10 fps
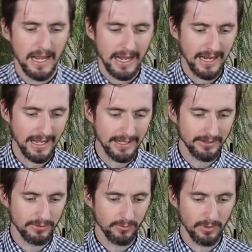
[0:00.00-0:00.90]

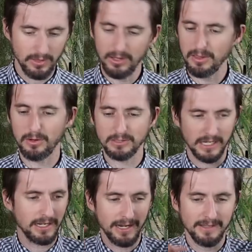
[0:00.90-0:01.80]
And with all of those,
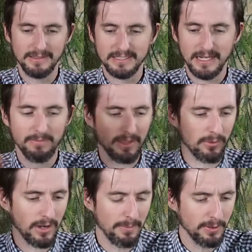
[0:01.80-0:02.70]
I did the same
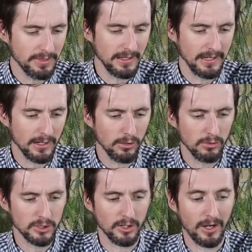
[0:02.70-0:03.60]
thing where I put the
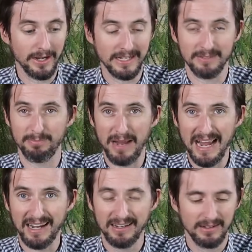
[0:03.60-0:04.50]
enclosure on its
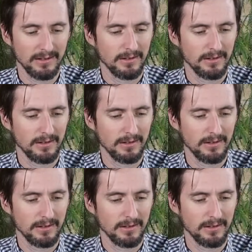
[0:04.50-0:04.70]
back,